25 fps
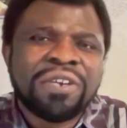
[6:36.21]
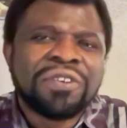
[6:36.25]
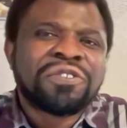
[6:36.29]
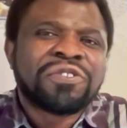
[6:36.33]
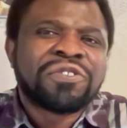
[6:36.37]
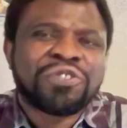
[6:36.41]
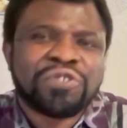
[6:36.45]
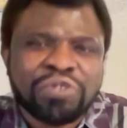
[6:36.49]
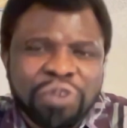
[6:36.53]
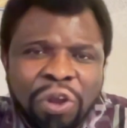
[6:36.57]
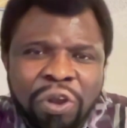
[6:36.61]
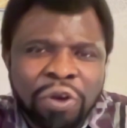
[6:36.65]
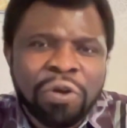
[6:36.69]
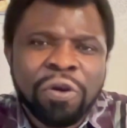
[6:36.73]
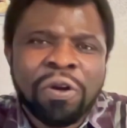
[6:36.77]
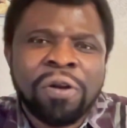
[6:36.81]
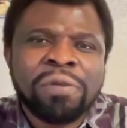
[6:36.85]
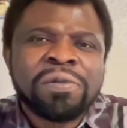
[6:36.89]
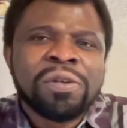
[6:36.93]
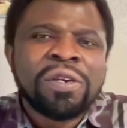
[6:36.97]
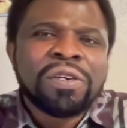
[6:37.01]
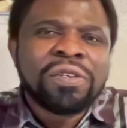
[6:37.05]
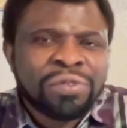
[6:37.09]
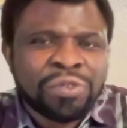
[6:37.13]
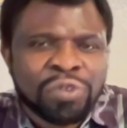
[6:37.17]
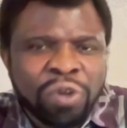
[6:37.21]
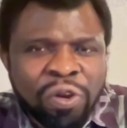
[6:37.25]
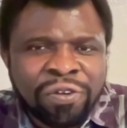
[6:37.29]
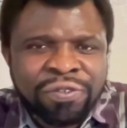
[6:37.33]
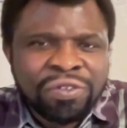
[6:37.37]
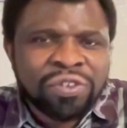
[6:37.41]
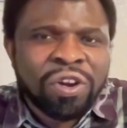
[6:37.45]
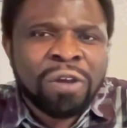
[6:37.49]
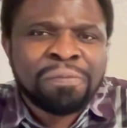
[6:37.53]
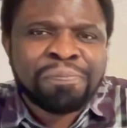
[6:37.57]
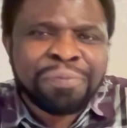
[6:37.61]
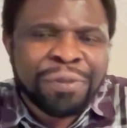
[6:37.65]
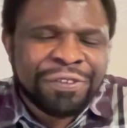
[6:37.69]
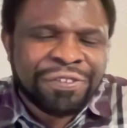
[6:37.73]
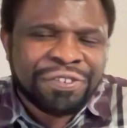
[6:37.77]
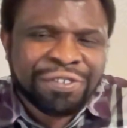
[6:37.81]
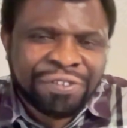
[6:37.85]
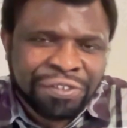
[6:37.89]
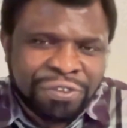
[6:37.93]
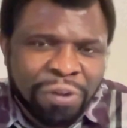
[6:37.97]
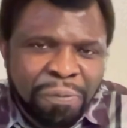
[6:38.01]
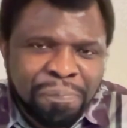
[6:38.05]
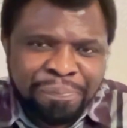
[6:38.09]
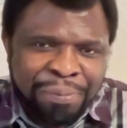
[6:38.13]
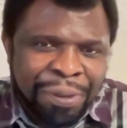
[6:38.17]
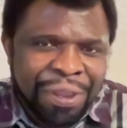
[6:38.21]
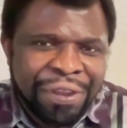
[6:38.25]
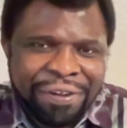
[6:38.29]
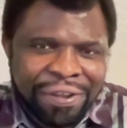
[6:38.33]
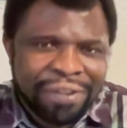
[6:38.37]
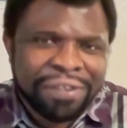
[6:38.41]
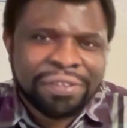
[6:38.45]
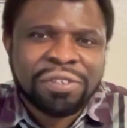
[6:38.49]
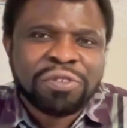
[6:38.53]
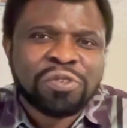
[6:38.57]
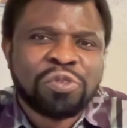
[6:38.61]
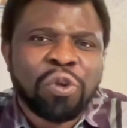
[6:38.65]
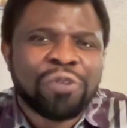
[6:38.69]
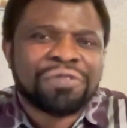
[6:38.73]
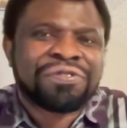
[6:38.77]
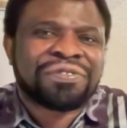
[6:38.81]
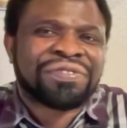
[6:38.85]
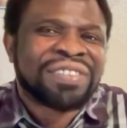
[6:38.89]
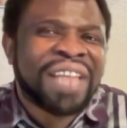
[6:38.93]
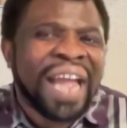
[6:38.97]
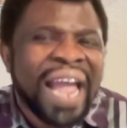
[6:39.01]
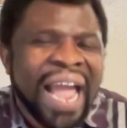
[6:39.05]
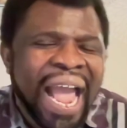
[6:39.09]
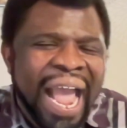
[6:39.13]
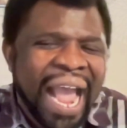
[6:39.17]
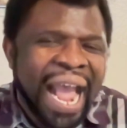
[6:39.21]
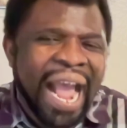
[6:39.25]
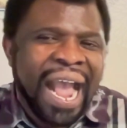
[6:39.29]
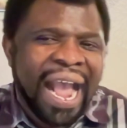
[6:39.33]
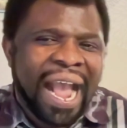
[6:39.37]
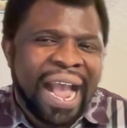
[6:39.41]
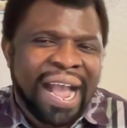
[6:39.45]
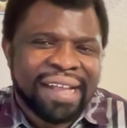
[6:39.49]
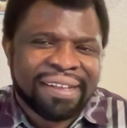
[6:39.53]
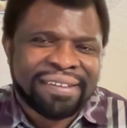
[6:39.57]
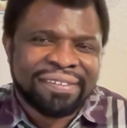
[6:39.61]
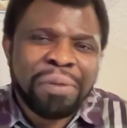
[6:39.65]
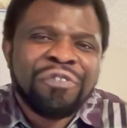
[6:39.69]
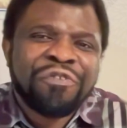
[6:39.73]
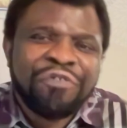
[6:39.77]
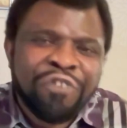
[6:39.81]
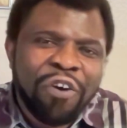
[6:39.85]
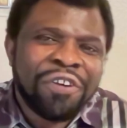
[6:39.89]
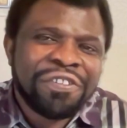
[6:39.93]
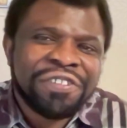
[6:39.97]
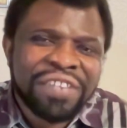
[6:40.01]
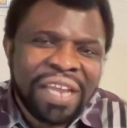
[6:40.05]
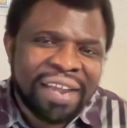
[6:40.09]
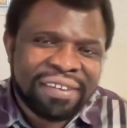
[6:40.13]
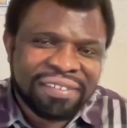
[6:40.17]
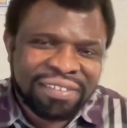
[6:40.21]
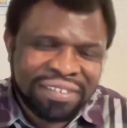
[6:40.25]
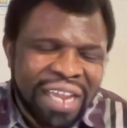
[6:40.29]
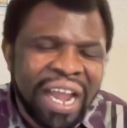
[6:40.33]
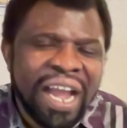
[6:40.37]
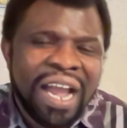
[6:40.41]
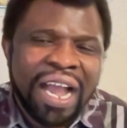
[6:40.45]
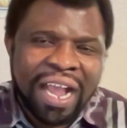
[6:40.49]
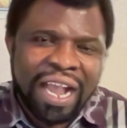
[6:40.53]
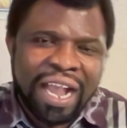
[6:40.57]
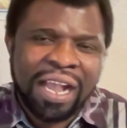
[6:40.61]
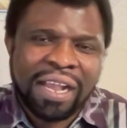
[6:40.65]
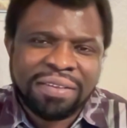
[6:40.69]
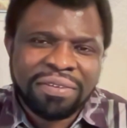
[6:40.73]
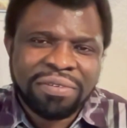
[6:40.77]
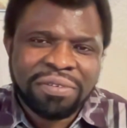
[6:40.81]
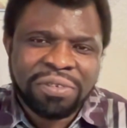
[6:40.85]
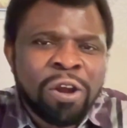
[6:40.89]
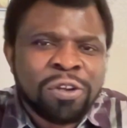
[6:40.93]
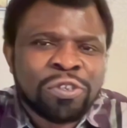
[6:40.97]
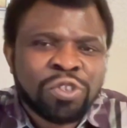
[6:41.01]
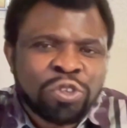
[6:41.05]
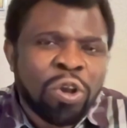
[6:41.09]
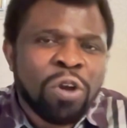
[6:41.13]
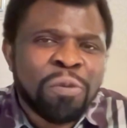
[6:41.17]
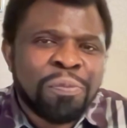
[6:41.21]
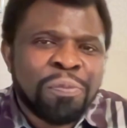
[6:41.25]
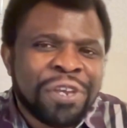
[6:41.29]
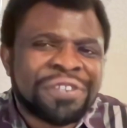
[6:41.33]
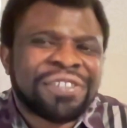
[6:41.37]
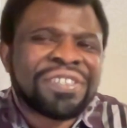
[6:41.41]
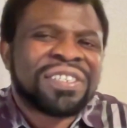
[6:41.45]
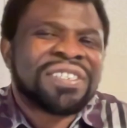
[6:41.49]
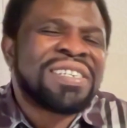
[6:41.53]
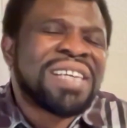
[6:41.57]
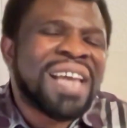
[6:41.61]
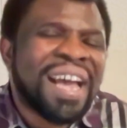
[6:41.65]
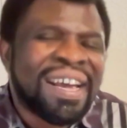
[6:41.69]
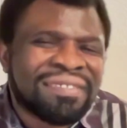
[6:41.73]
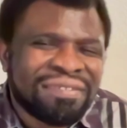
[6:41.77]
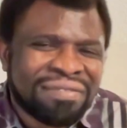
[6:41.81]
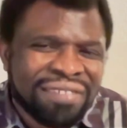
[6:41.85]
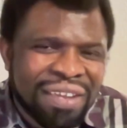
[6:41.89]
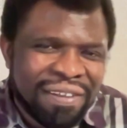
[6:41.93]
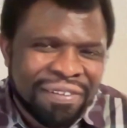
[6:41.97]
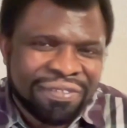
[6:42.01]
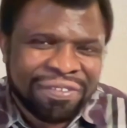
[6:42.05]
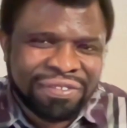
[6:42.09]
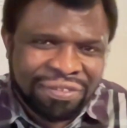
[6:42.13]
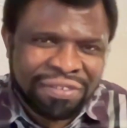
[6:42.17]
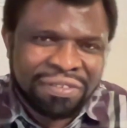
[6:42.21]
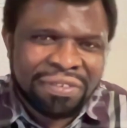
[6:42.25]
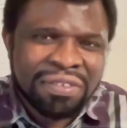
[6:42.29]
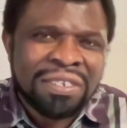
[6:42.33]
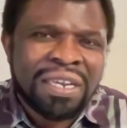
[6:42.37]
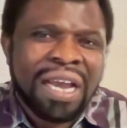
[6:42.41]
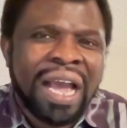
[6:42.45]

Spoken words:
So do not be stupid to die before your time or to be careless.